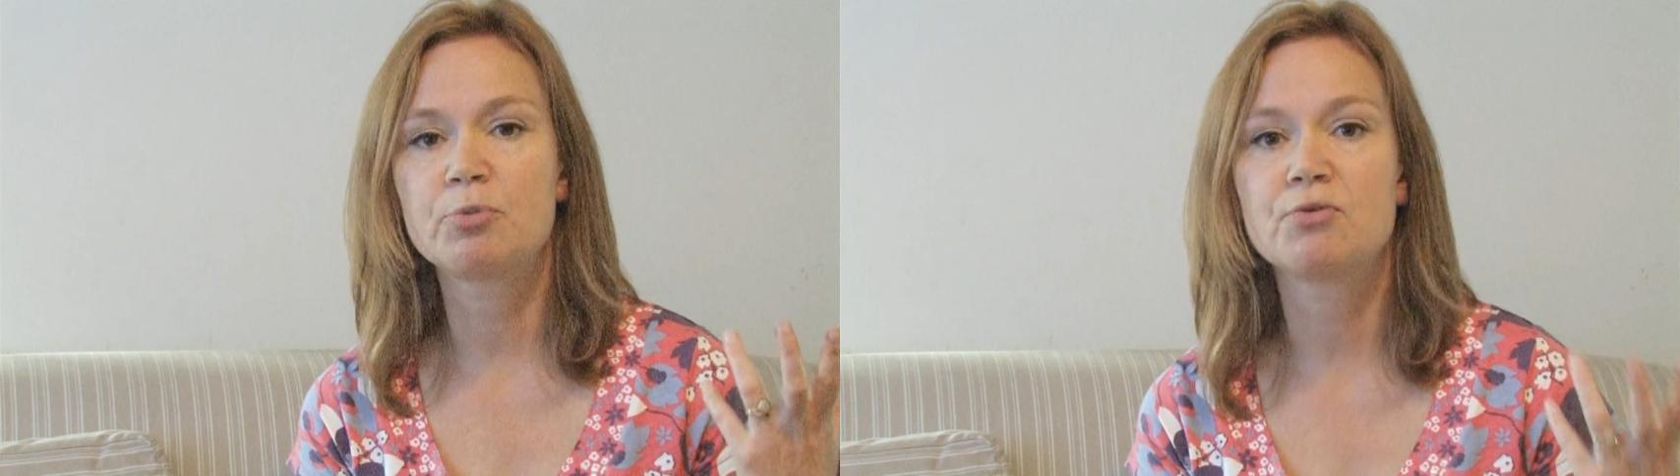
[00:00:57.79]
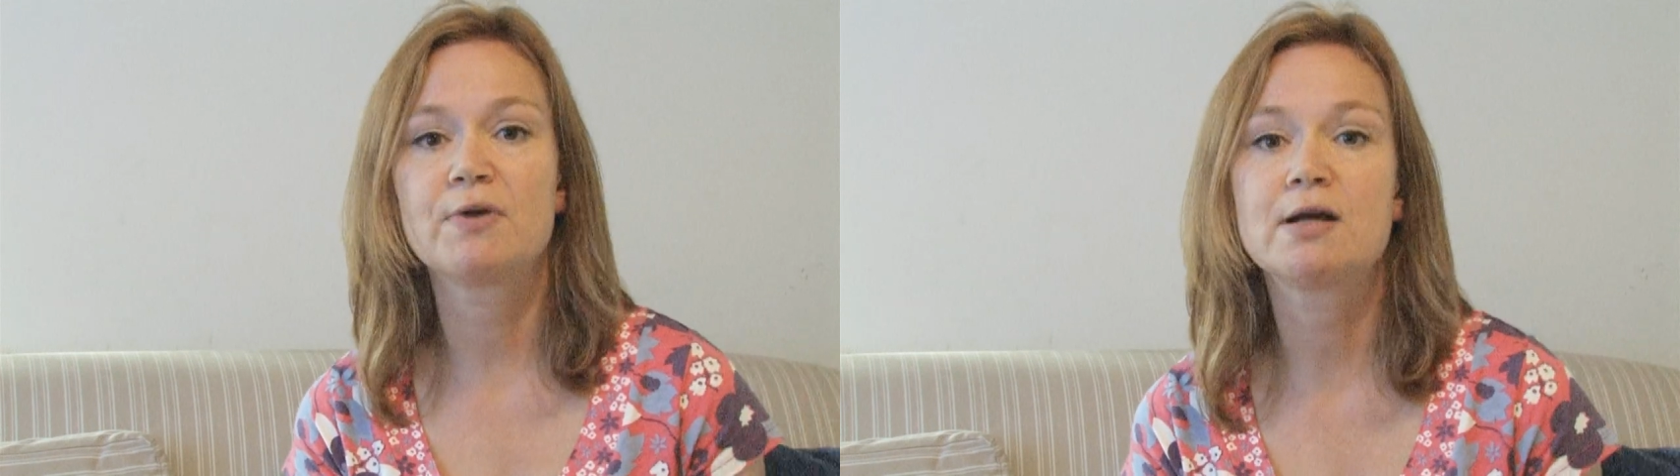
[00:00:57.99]

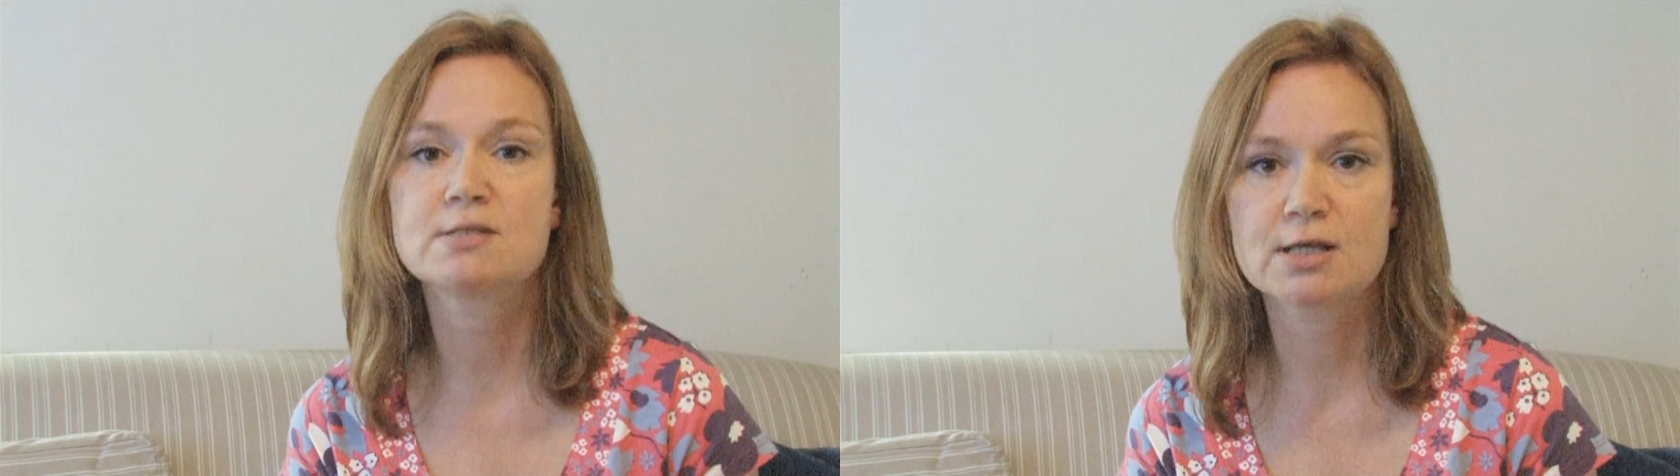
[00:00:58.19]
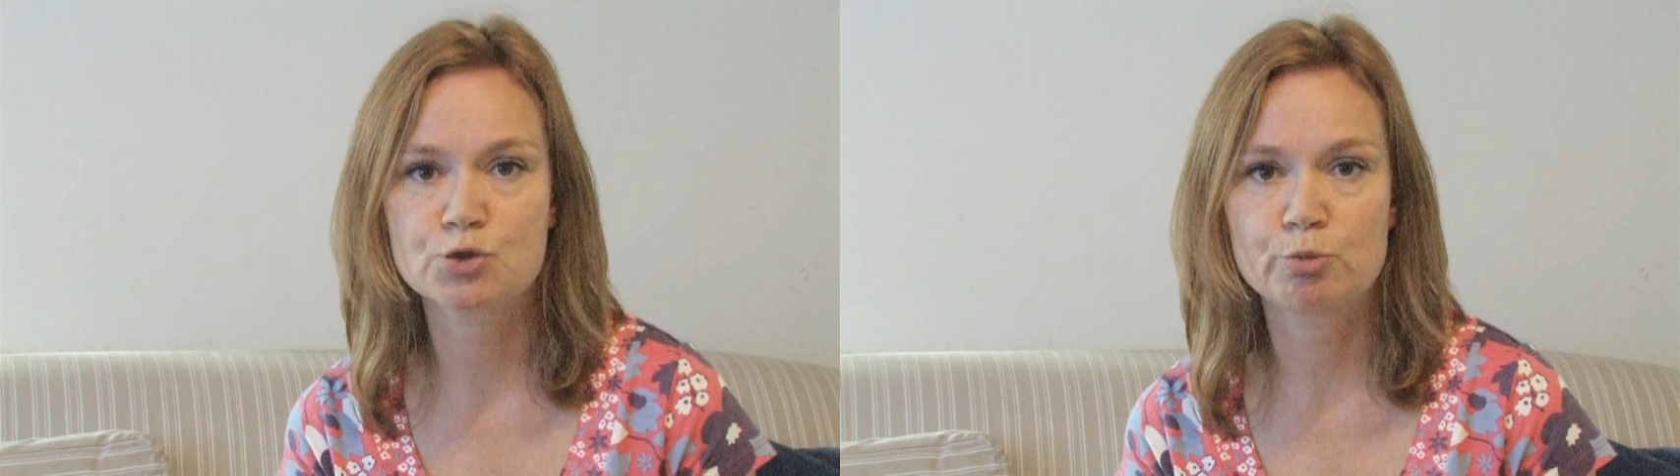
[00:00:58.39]

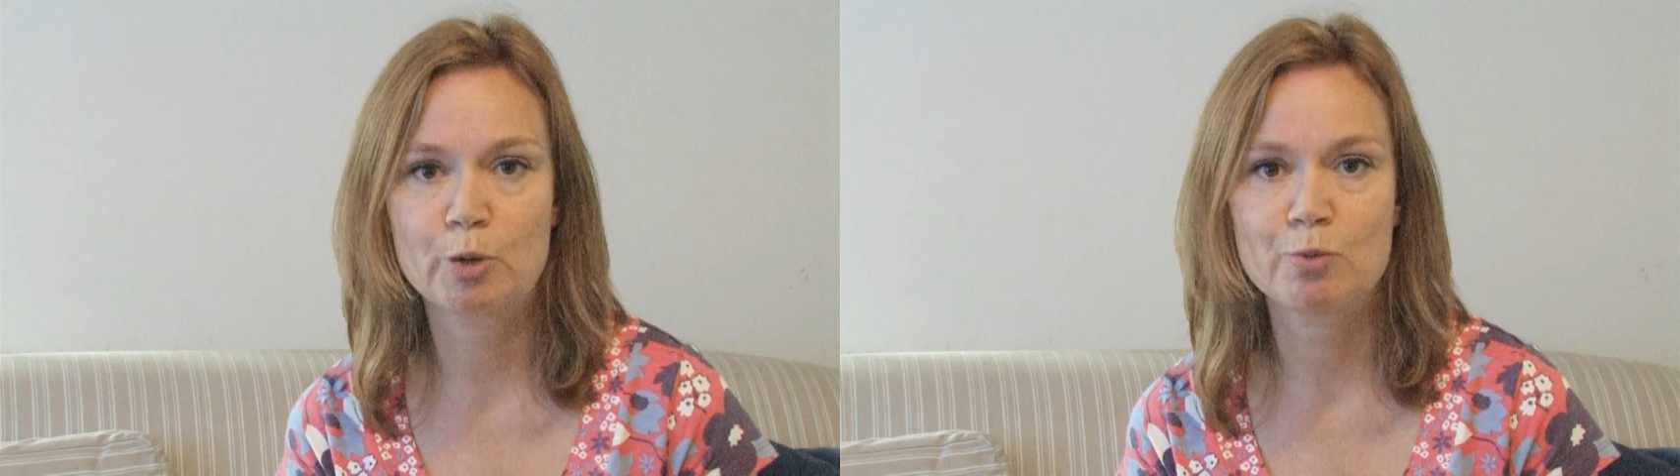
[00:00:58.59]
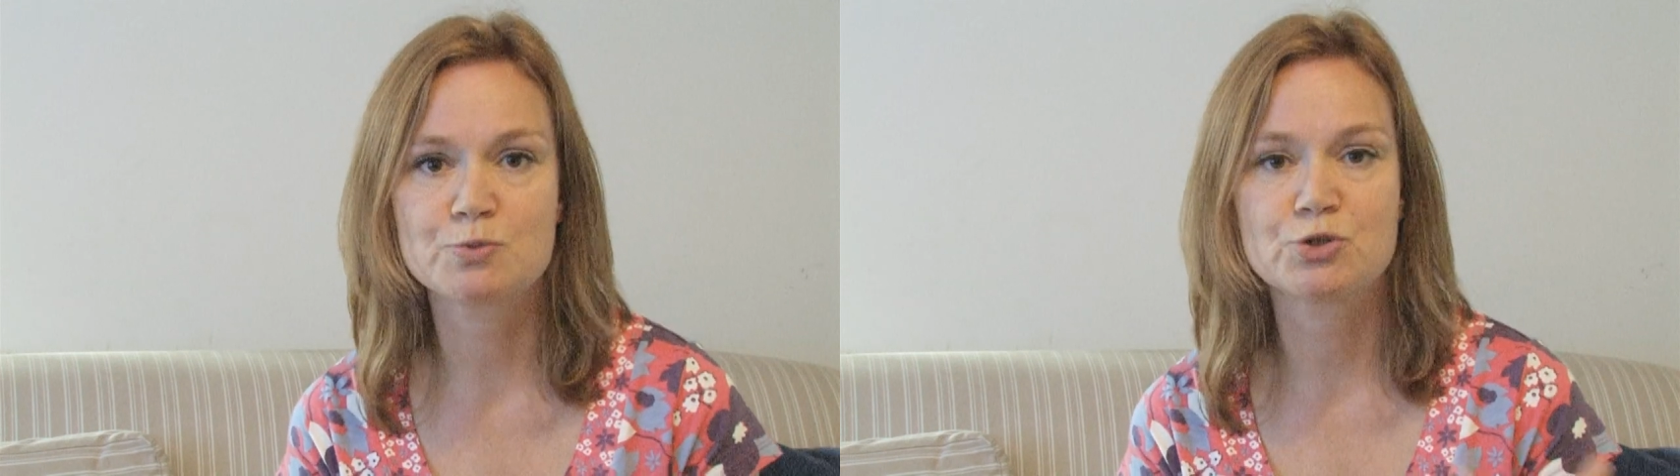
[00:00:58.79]
profound sexual
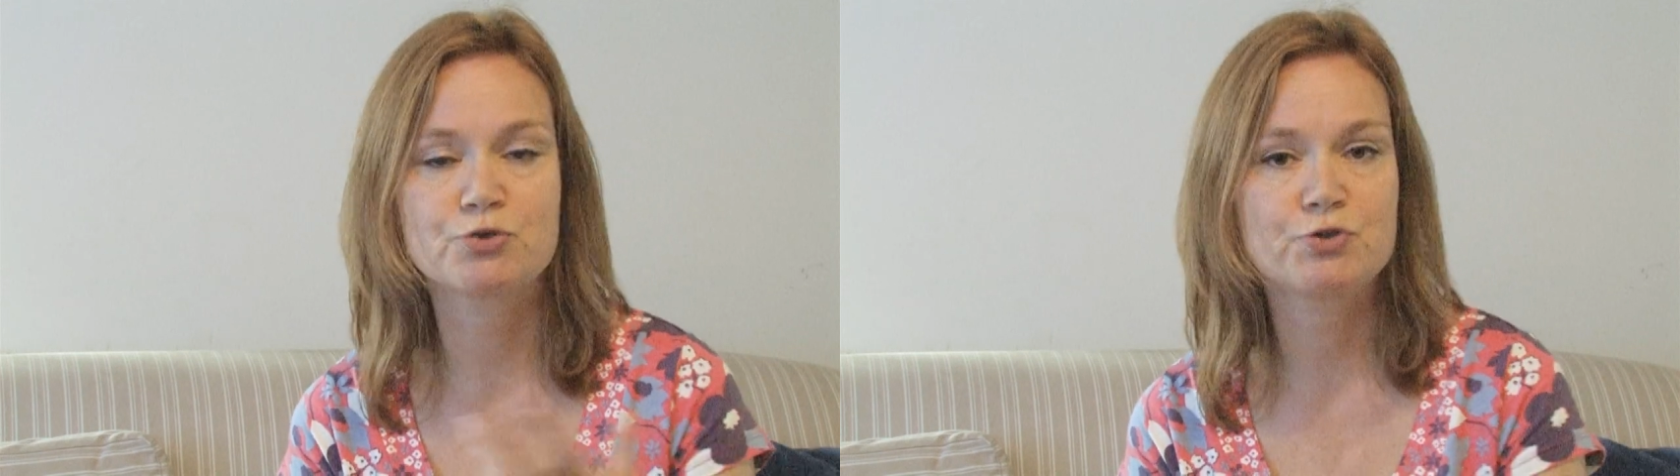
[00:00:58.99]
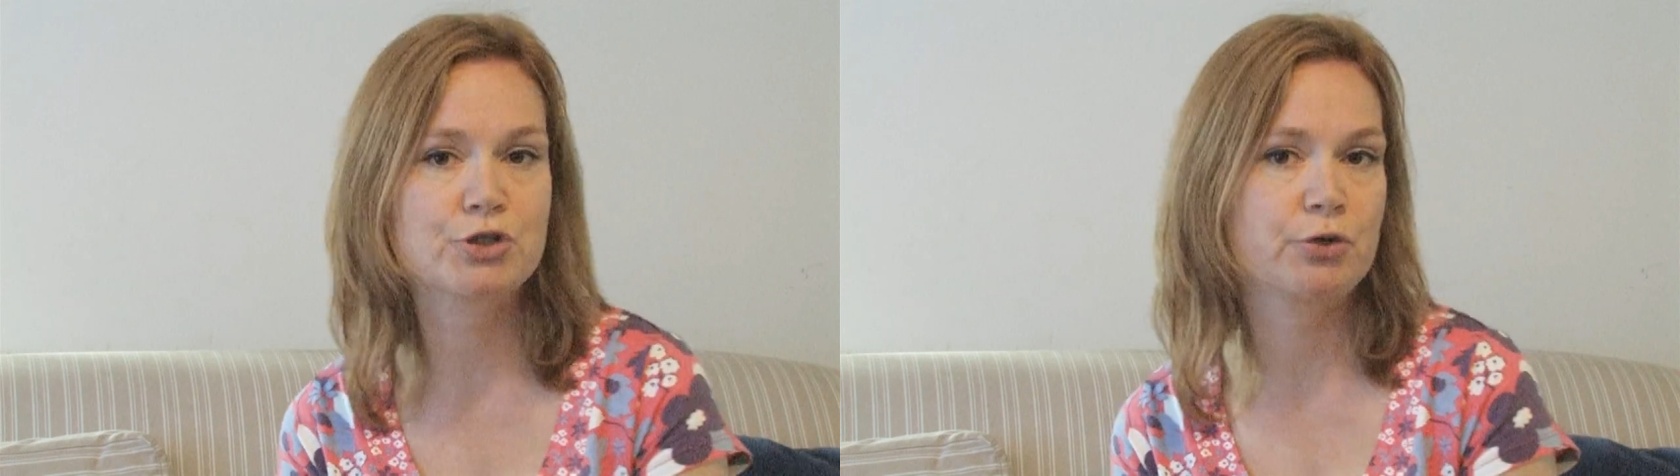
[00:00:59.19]
problems
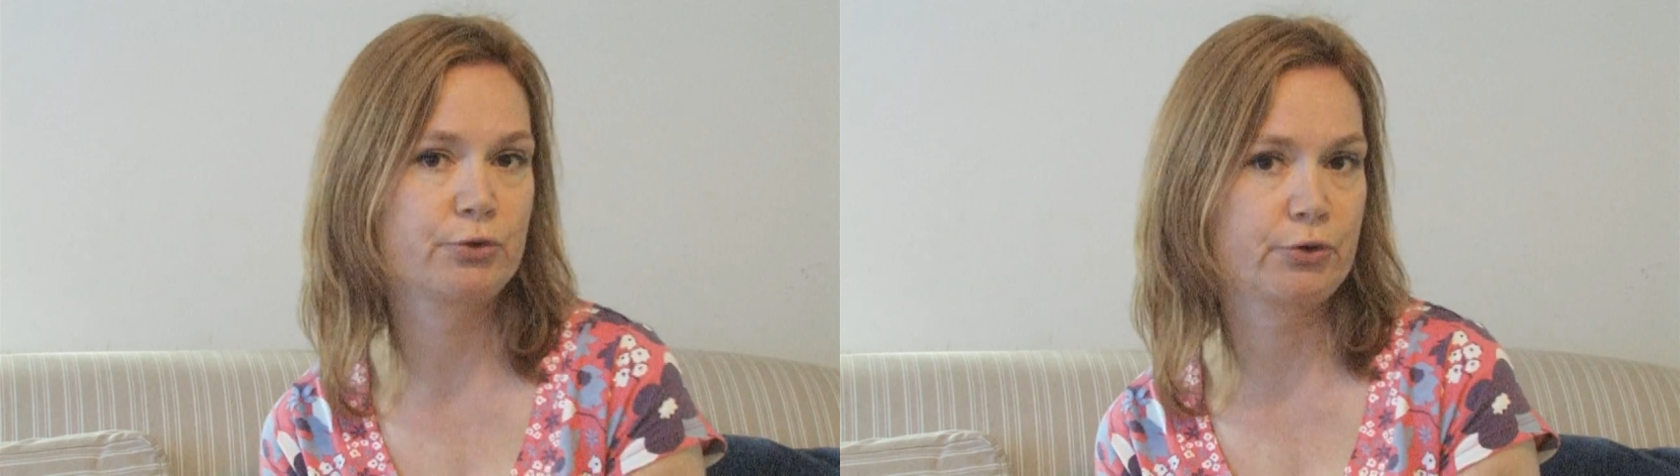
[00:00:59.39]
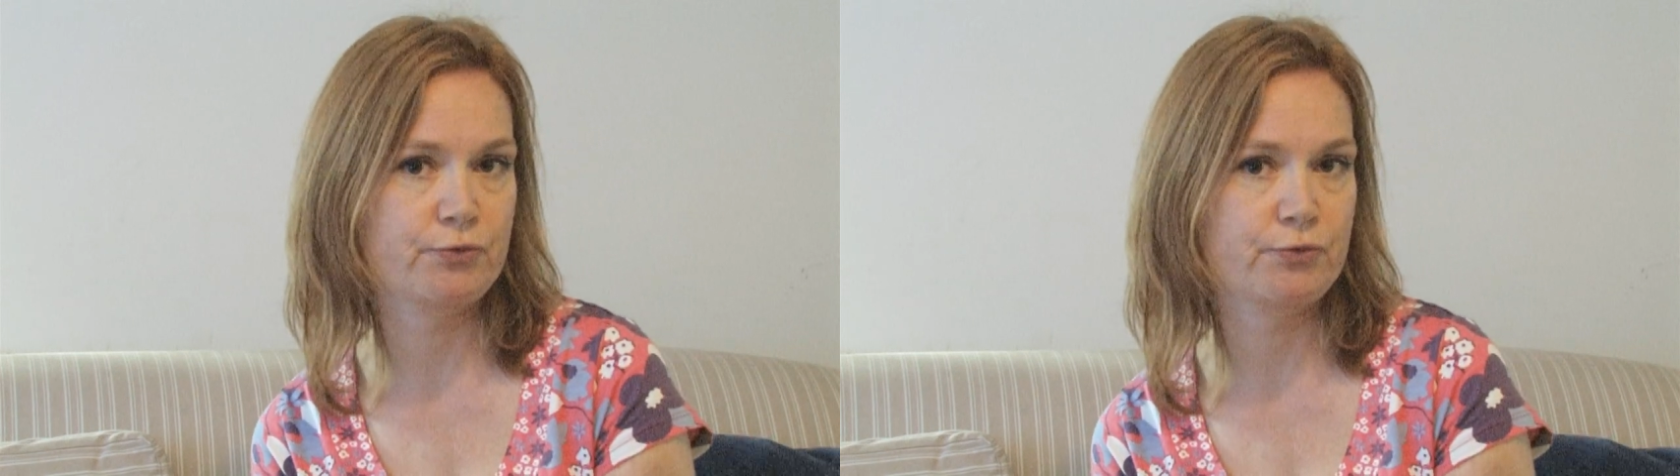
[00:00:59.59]
as a result